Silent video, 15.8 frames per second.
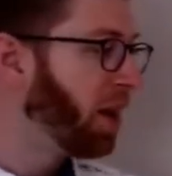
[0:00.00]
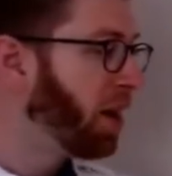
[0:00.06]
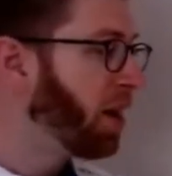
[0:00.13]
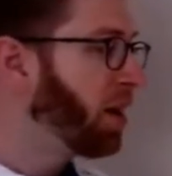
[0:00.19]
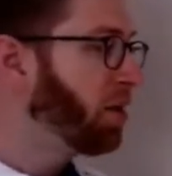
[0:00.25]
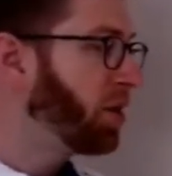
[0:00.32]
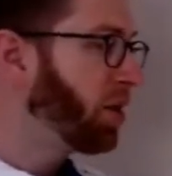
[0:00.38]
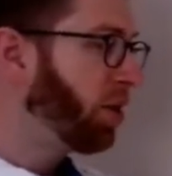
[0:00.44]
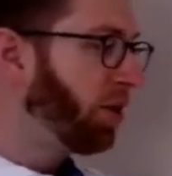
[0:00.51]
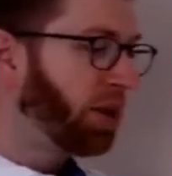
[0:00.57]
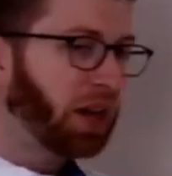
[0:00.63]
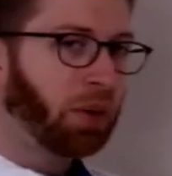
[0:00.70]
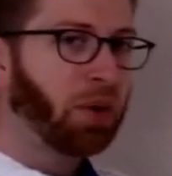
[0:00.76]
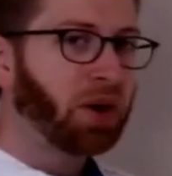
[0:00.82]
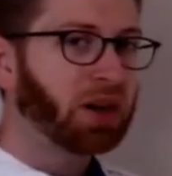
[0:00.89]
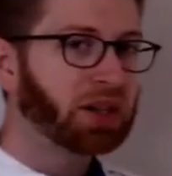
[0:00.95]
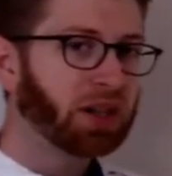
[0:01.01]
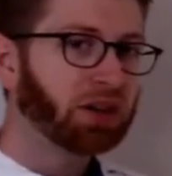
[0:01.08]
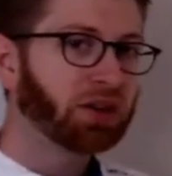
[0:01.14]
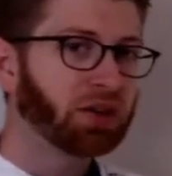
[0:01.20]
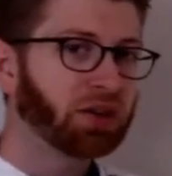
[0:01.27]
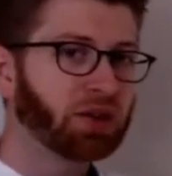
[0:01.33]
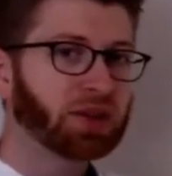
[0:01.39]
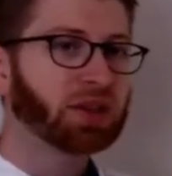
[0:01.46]
The other thing I wanted to
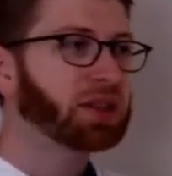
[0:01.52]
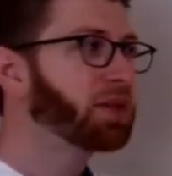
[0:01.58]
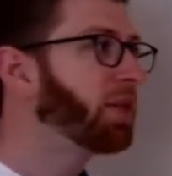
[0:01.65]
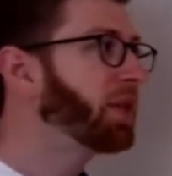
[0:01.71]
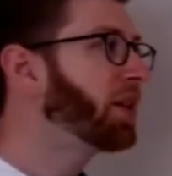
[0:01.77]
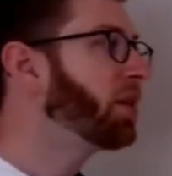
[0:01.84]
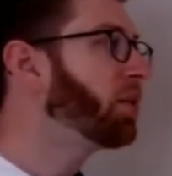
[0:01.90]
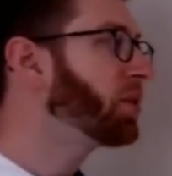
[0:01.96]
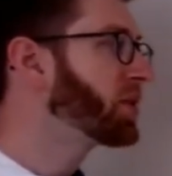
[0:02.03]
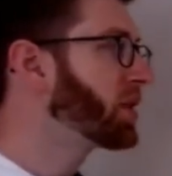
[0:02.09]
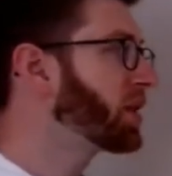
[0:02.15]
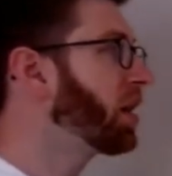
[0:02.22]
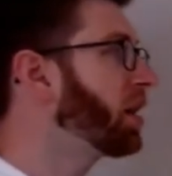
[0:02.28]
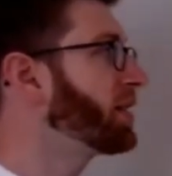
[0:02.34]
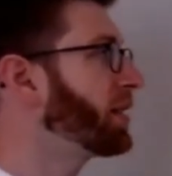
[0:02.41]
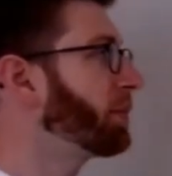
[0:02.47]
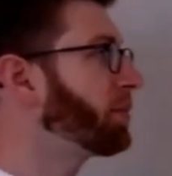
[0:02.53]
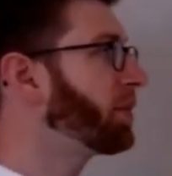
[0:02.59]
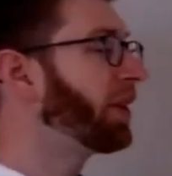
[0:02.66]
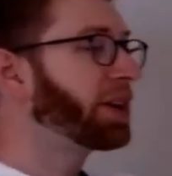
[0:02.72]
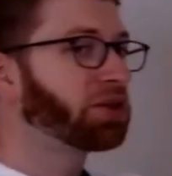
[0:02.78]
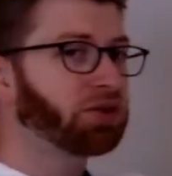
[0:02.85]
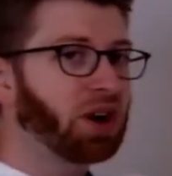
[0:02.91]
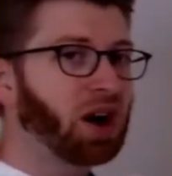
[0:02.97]
introduce in this video was the concept of
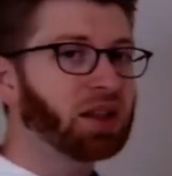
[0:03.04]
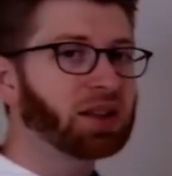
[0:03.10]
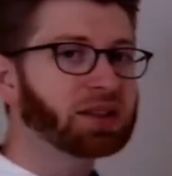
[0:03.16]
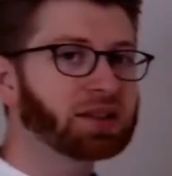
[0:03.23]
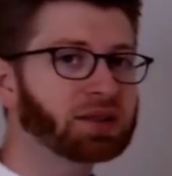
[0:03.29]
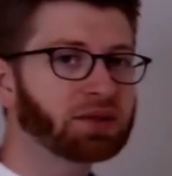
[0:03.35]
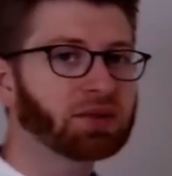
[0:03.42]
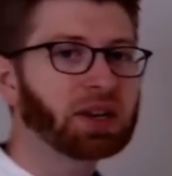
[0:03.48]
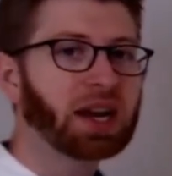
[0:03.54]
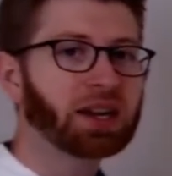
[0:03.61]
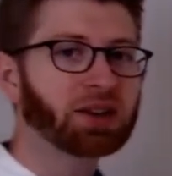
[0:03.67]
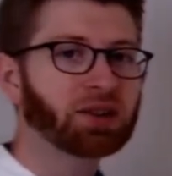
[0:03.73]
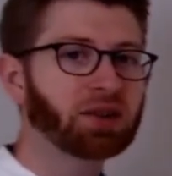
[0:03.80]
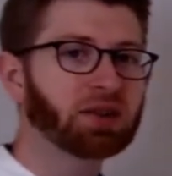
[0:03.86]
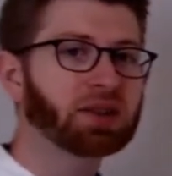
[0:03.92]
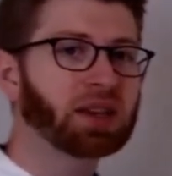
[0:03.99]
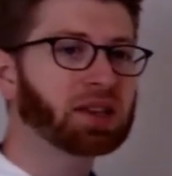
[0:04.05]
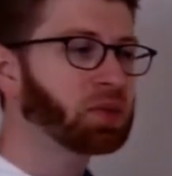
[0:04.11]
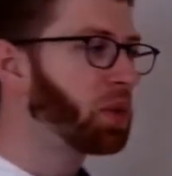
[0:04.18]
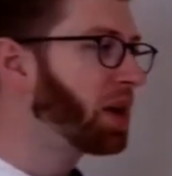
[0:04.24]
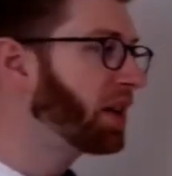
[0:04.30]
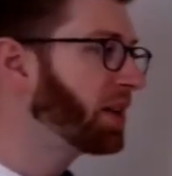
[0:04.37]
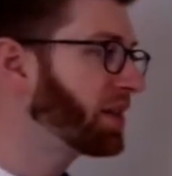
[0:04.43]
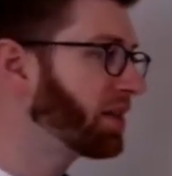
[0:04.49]
hydrolysis reactions, as well
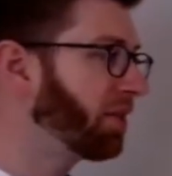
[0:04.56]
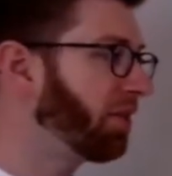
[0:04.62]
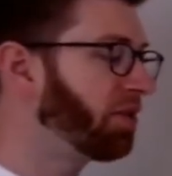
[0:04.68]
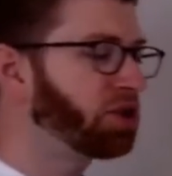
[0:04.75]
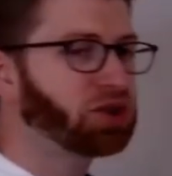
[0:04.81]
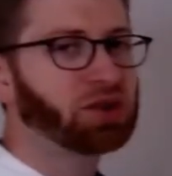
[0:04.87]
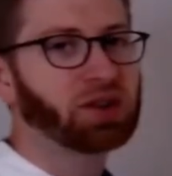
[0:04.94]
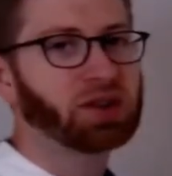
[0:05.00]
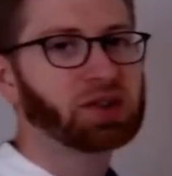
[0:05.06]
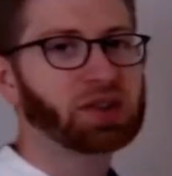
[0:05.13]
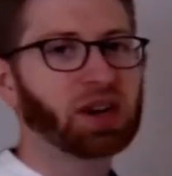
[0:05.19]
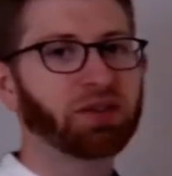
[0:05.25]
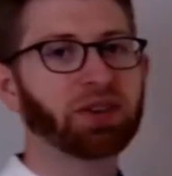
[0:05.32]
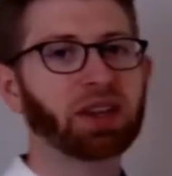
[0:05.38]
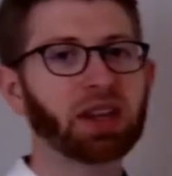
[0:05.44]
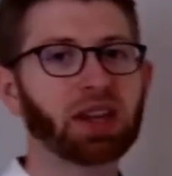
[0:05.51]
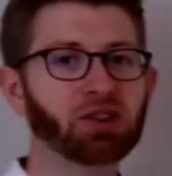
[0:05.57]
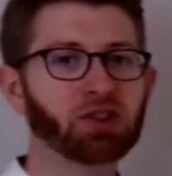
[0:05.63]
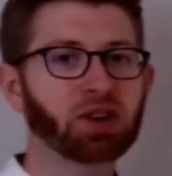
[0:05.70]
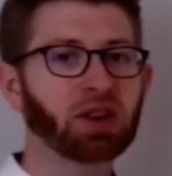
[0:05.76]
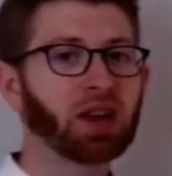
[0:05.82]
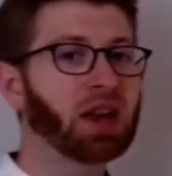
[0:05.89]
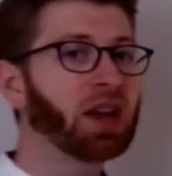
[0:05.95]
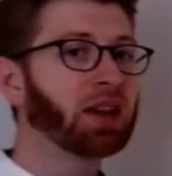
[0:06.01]
as the Fischer esterification.
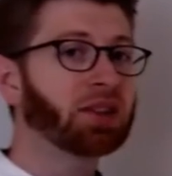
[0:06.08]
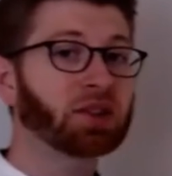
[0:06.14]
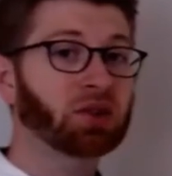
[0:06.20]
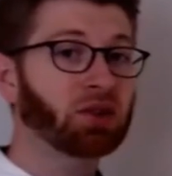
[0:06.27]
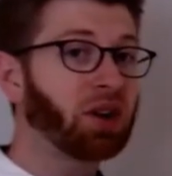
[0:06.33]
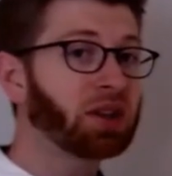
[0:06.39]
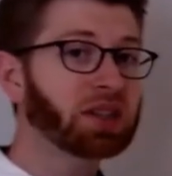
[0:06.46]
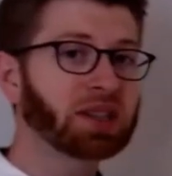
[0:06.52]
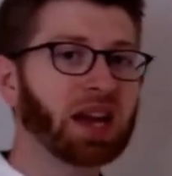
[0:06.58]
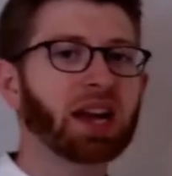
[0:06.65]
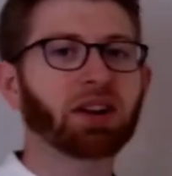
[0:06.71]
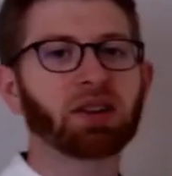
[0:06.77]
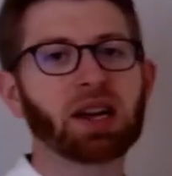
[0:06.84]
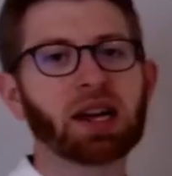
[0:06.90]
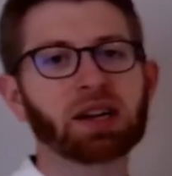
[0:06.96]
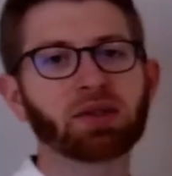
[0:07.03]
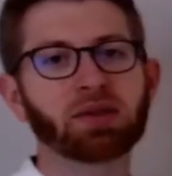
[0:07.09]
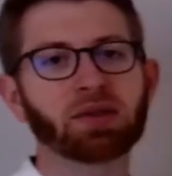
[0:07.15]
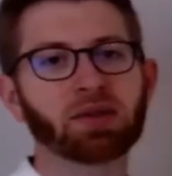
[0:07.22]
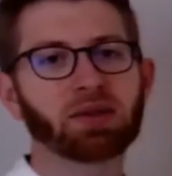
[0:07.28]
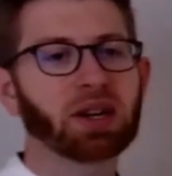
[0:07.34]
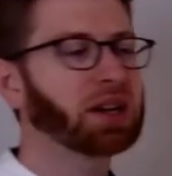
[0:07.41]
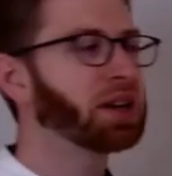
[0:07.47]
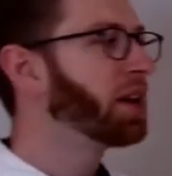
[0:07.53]
These are all SNAc reactions, right?
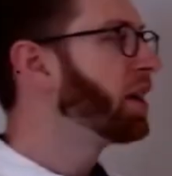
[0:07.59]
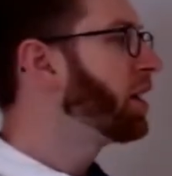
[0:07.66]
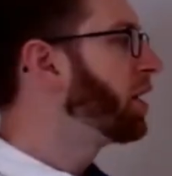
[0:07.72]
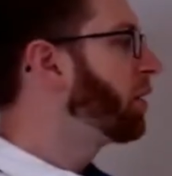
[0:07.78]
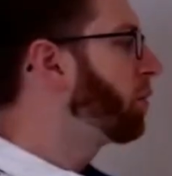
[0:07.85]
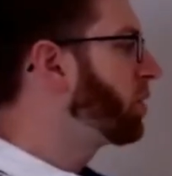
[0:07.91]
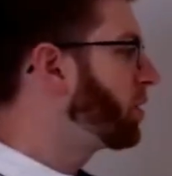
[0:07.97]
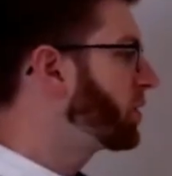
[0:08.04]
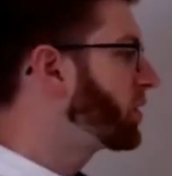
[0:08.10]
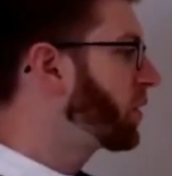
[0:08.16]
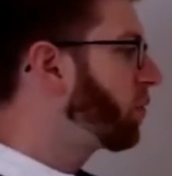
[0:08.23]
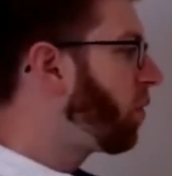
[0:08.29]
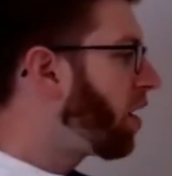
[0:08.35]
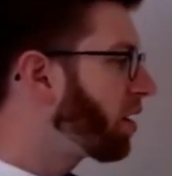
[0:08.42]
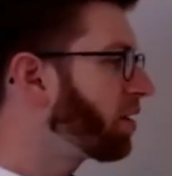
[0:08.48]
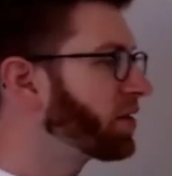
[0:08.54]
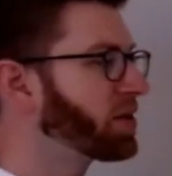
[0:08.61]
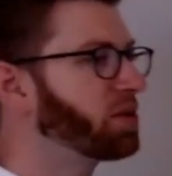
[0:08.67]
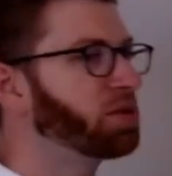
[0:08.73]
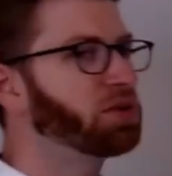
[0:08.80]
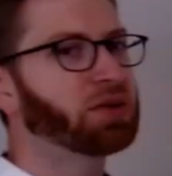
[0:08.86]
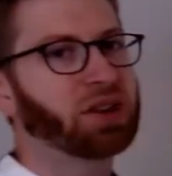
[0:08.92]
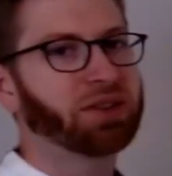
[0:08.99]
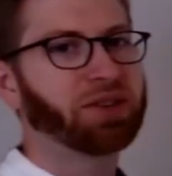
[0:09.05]
We're using water as a
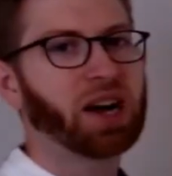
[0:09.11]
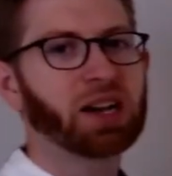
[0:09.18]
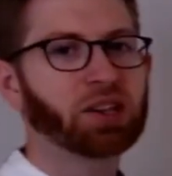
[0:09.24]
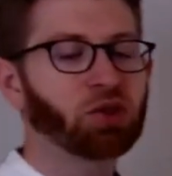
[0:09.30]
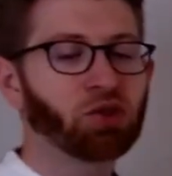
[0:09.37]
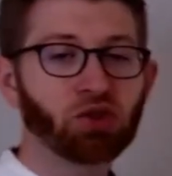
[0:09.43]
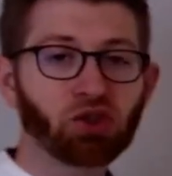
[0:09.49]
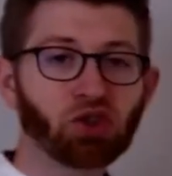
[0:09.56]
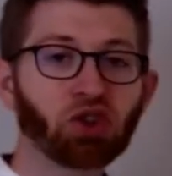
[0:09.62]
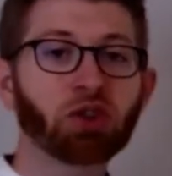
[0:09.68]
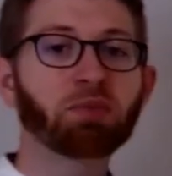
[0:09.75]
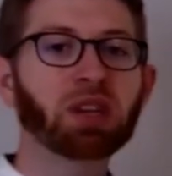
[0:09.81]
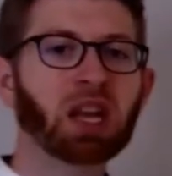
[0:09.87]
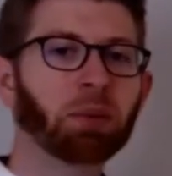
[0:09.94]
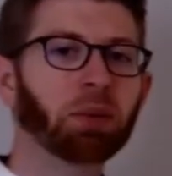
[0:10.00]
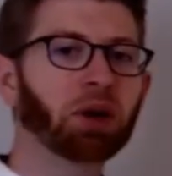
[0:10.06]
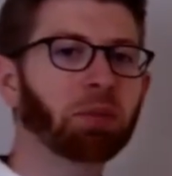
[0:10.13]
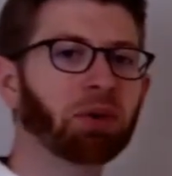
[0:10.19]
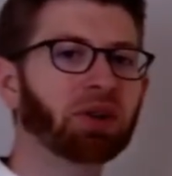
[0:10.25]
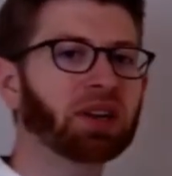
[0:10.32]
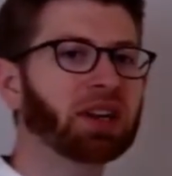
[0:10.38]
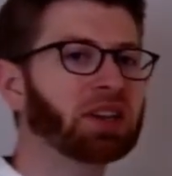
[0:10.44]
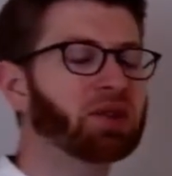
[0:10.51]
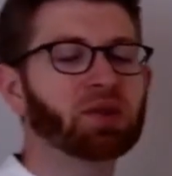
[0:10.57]
nucleophile. You should be able to predict,
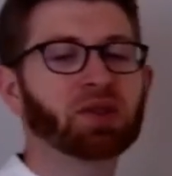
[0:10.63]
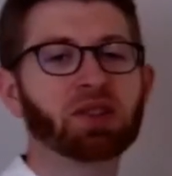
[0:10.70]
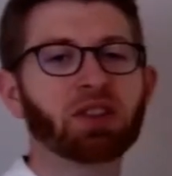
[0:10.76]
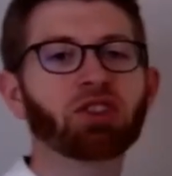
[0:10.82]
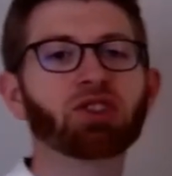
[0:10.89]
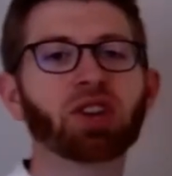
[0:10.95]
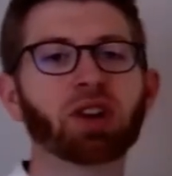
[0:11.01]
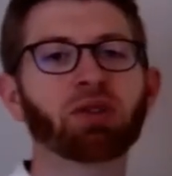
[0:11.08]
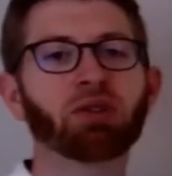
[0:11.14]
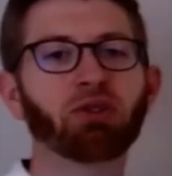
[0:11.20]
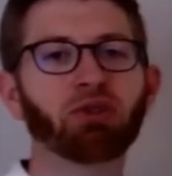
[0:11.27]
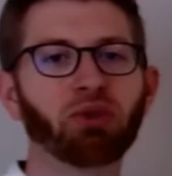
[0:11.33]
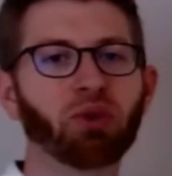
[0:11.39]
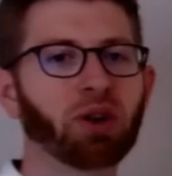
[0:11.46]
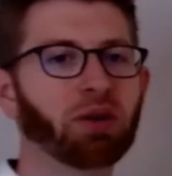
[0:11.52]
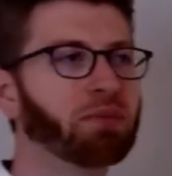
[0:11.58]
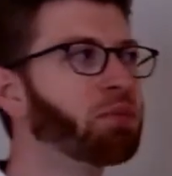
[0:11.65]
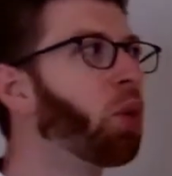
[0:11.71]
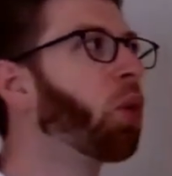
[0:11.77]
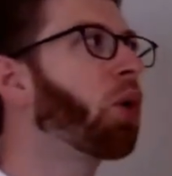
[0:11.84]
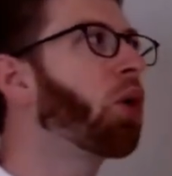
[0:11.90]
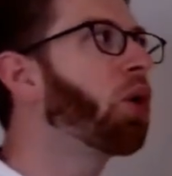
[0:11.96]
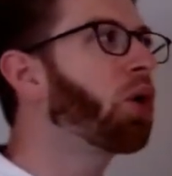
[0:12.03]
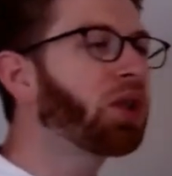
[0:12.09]
using the general form, more
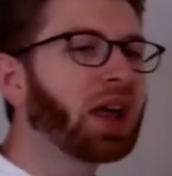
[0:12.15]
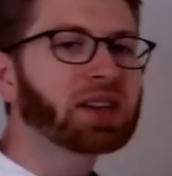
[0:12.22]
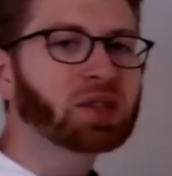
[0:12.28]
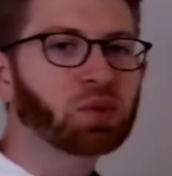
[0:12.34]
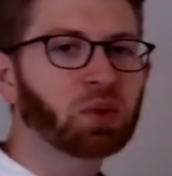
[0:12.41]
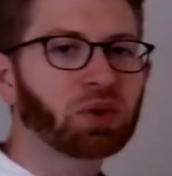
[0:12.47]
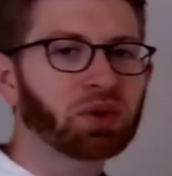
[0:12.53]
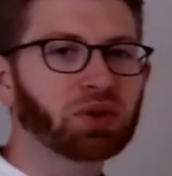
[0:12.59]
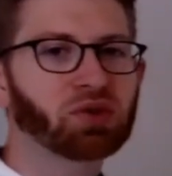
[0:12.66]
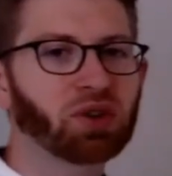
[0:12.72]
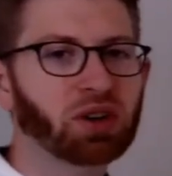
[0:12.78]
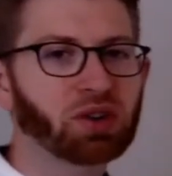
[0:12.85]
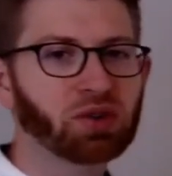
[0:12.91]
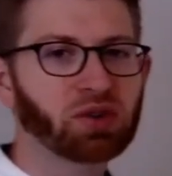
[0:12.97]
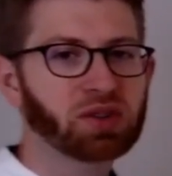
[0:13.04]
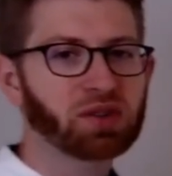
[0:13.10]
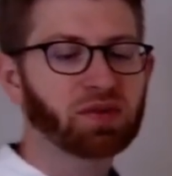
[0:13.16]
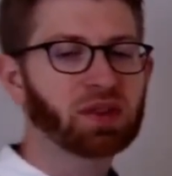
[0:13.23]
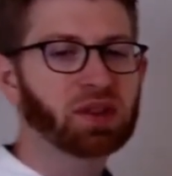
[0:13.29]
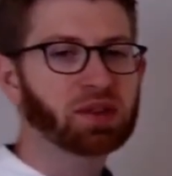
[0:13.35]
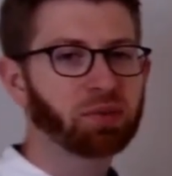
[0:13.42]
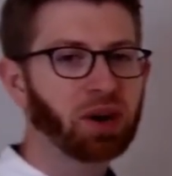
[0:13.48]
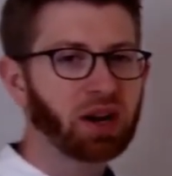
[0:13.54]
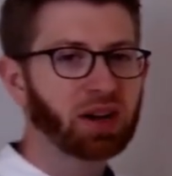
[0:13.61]
or less what the structures of these
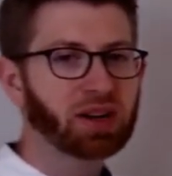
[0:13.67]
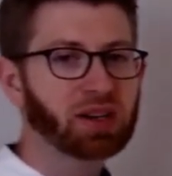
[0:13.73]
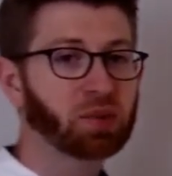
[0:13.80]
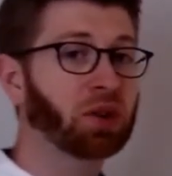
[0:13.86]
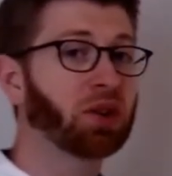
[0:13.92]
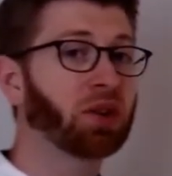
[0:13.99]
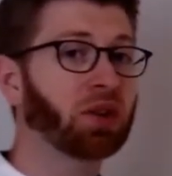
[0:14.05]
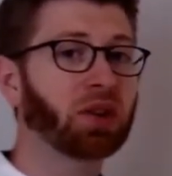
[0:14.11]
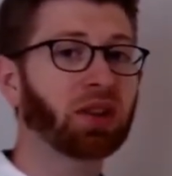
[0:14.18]
products would look like